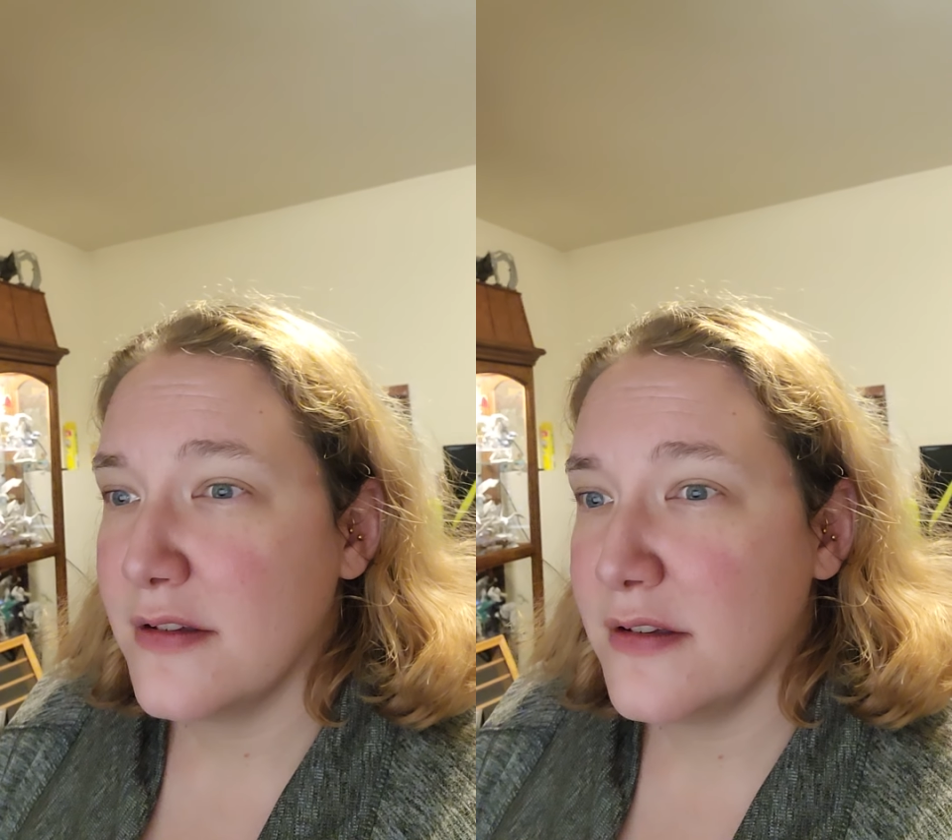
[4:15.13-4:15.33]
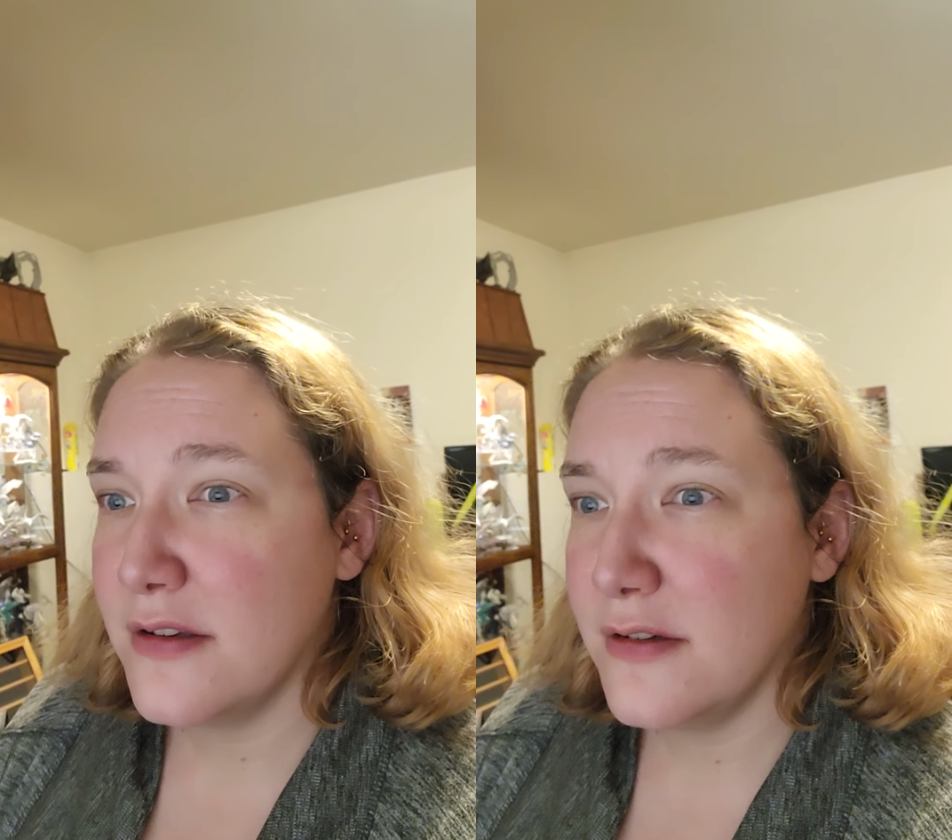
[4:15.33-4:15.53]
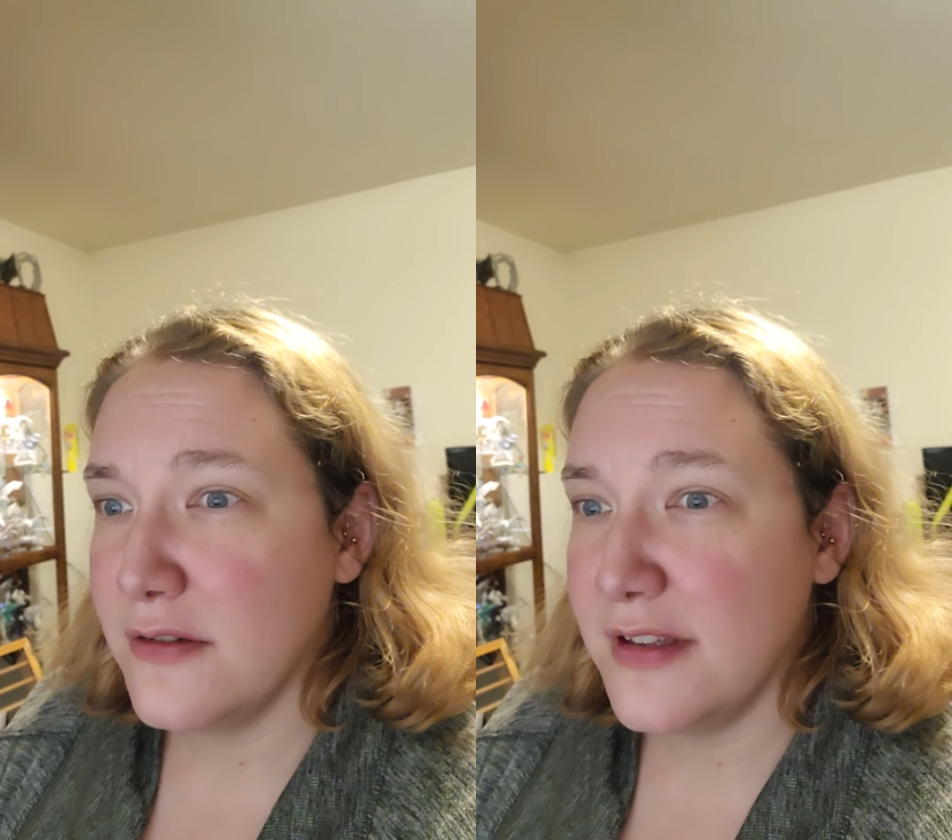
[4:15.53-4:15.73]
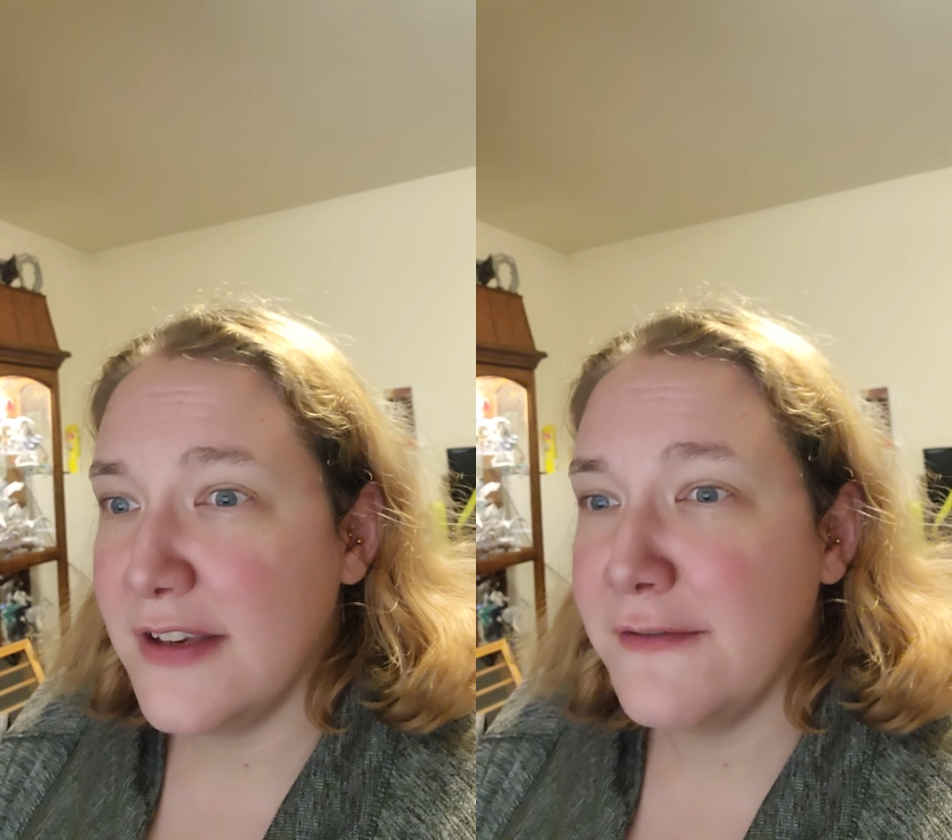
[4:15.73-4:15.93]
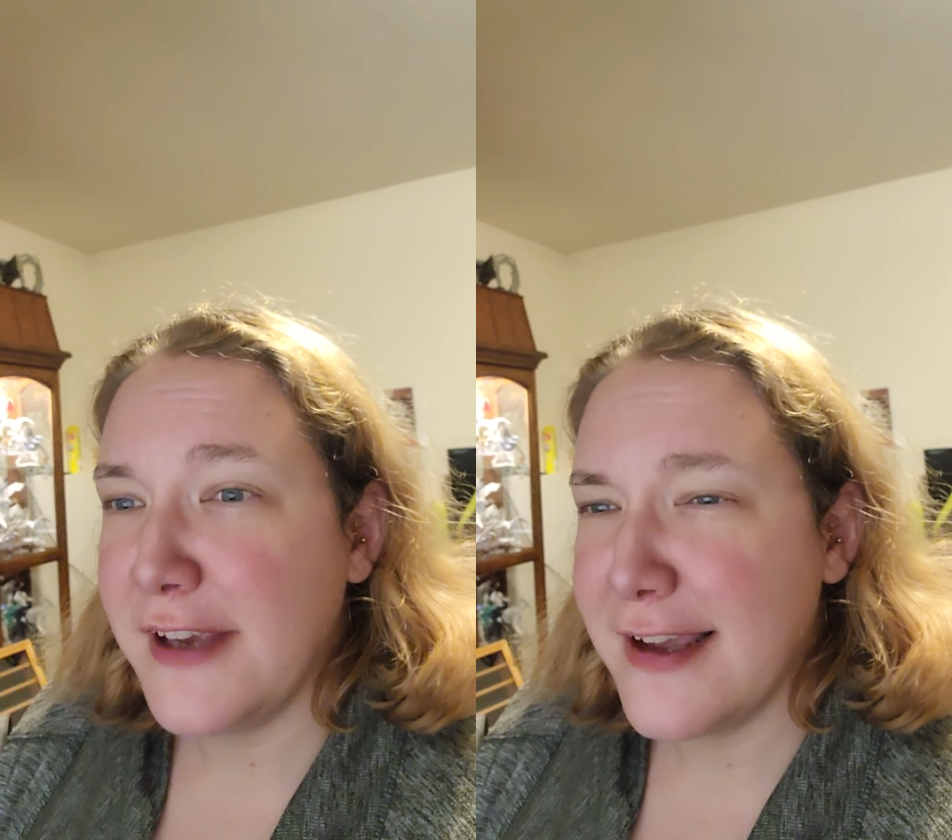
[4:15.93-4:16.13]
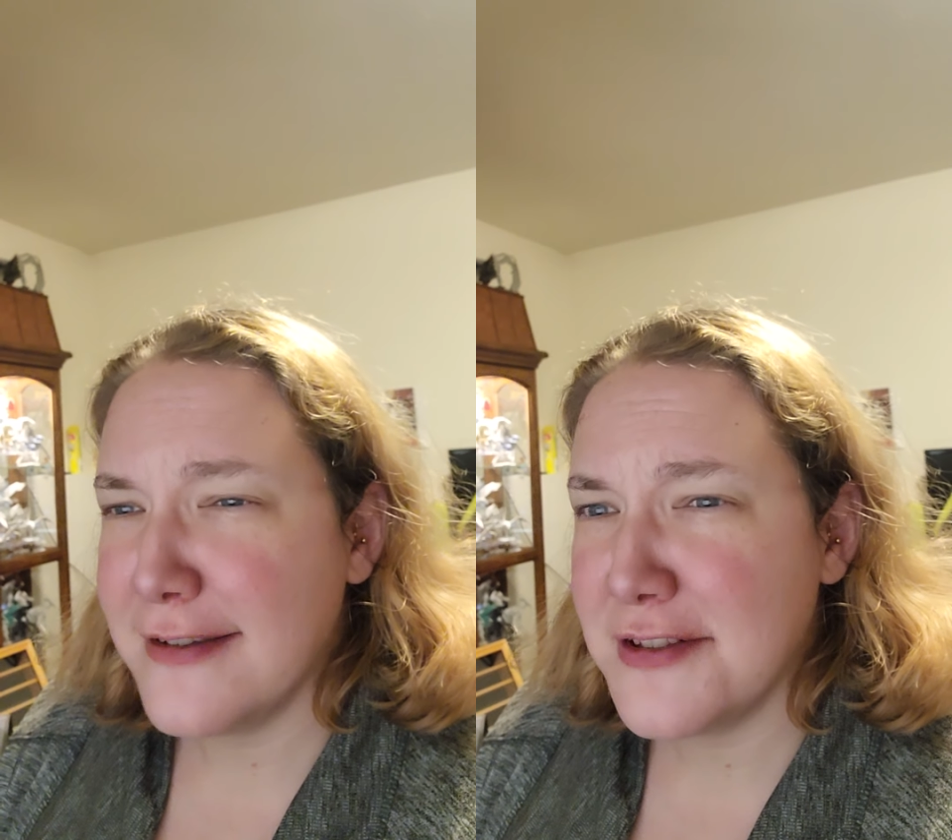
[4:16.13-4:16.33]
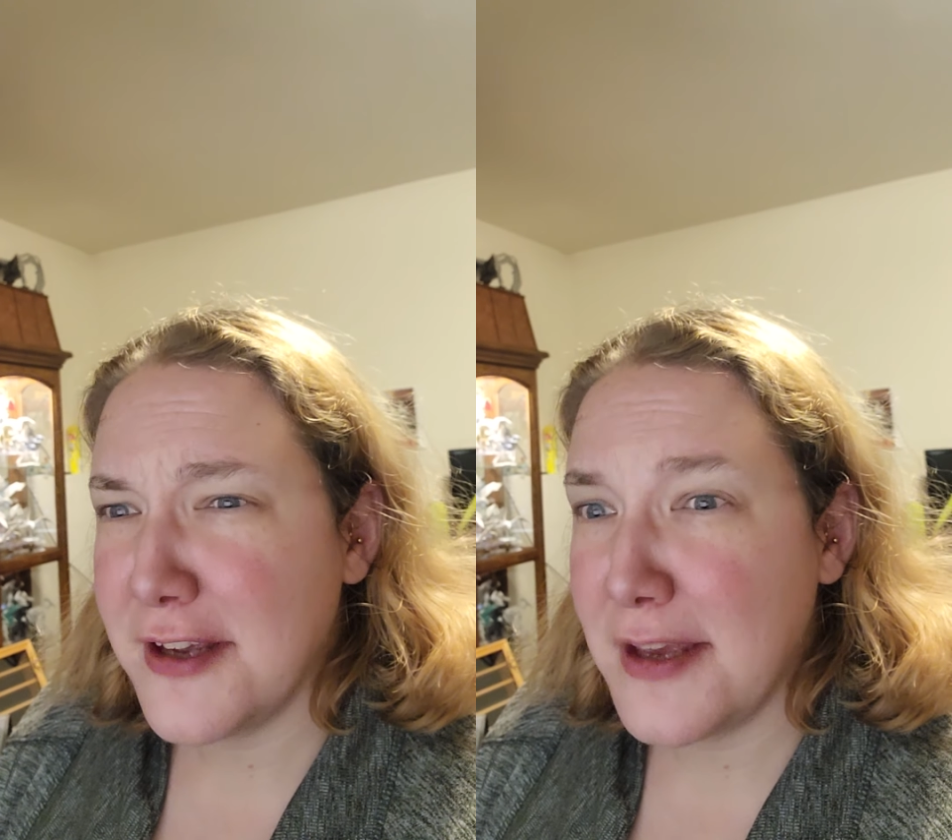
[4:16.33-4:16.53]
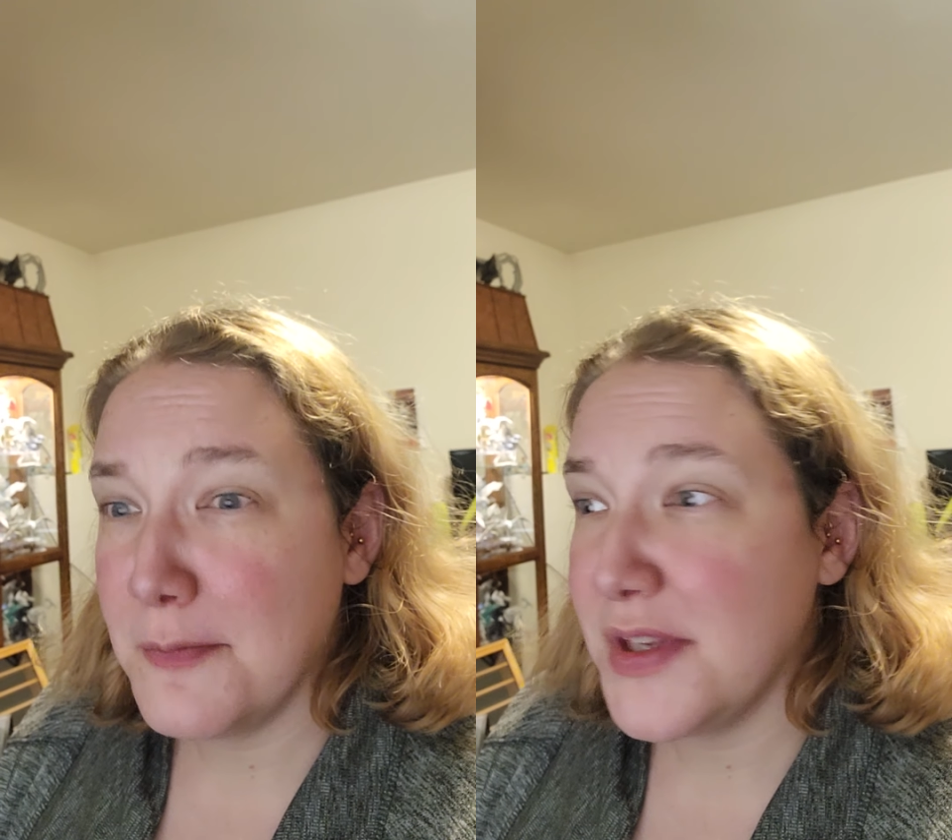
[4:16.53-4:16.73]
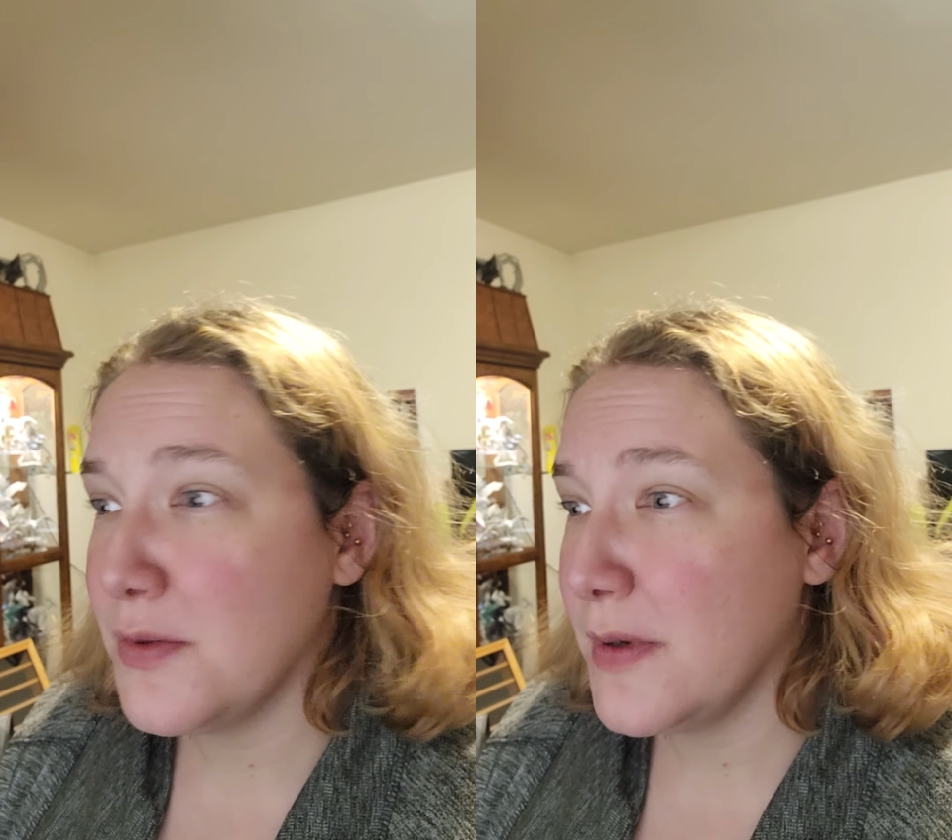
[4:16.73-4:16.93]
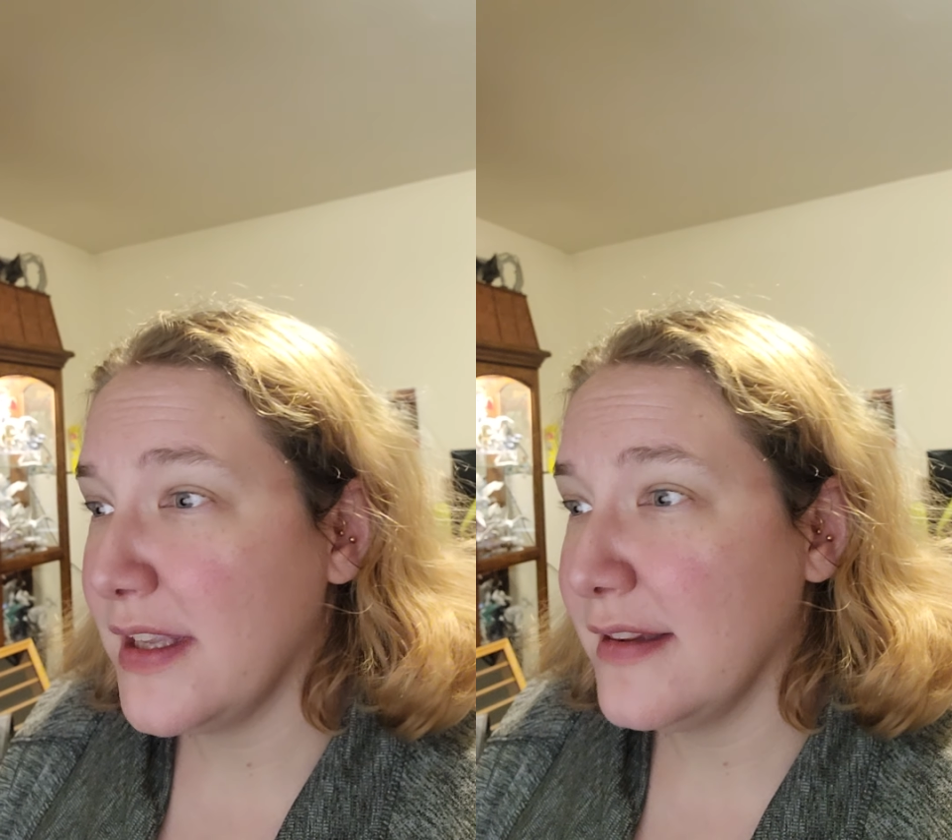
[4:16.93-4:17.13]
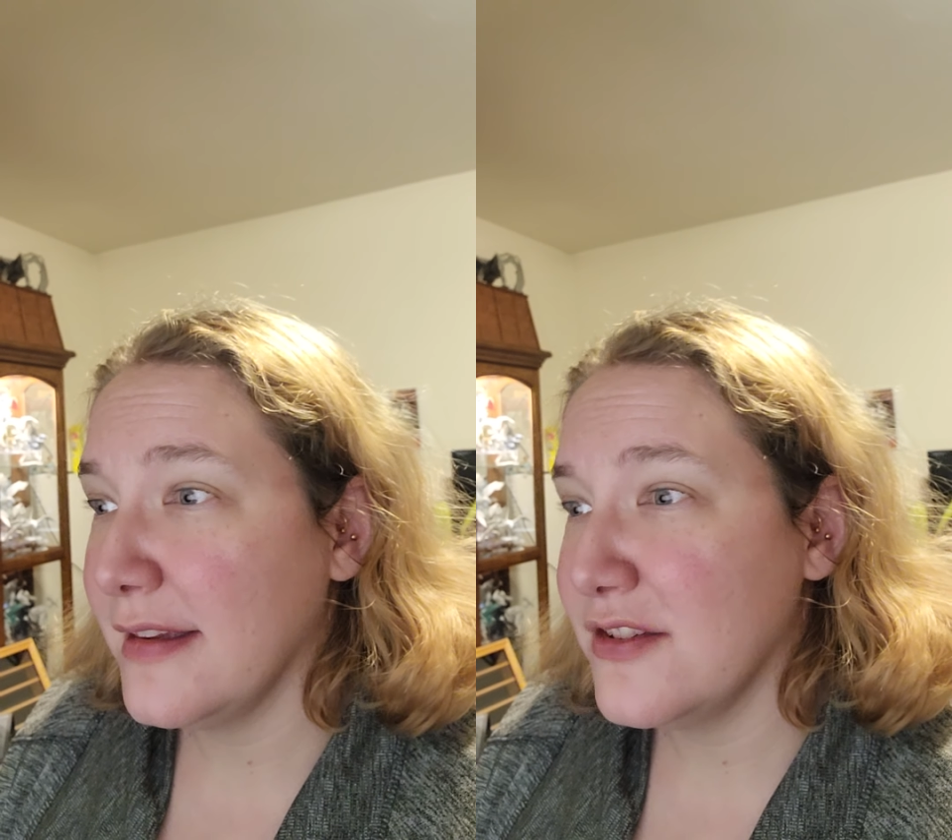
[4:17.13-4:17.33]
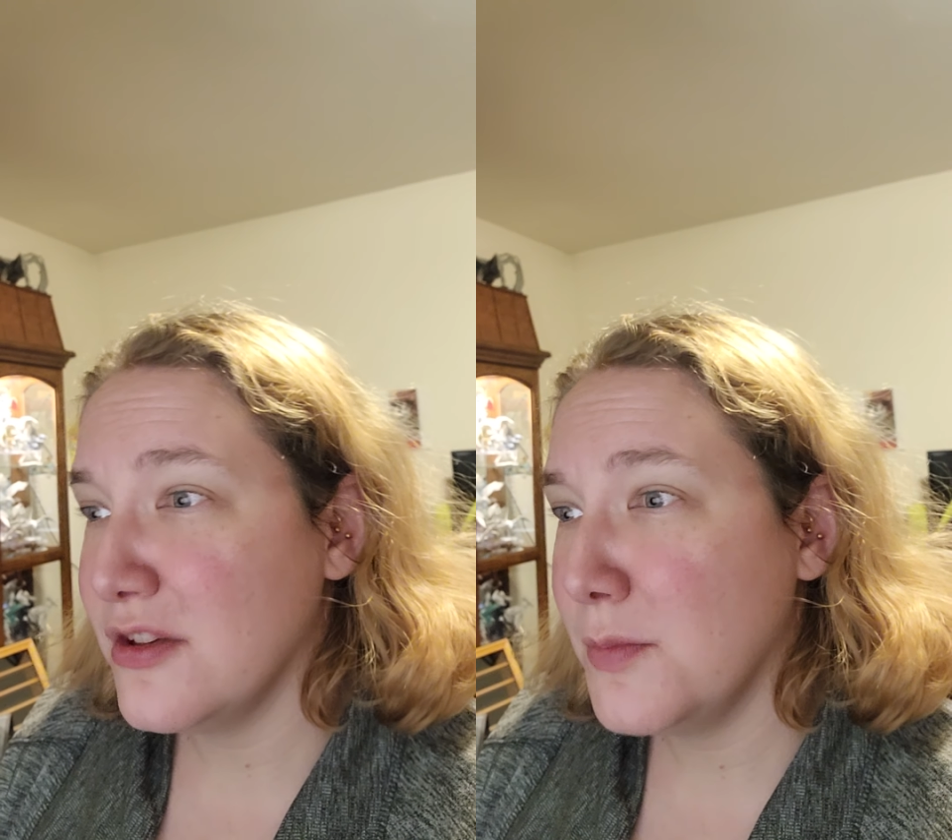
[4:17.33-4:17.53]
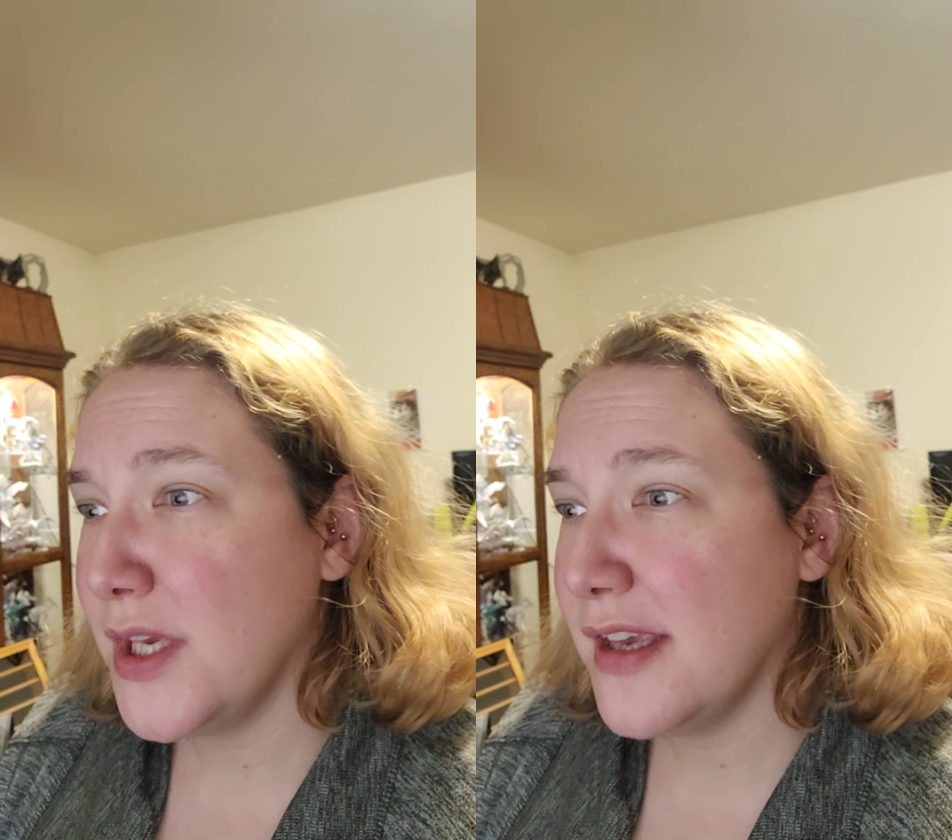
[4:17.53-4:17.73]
to differentiate between legitimate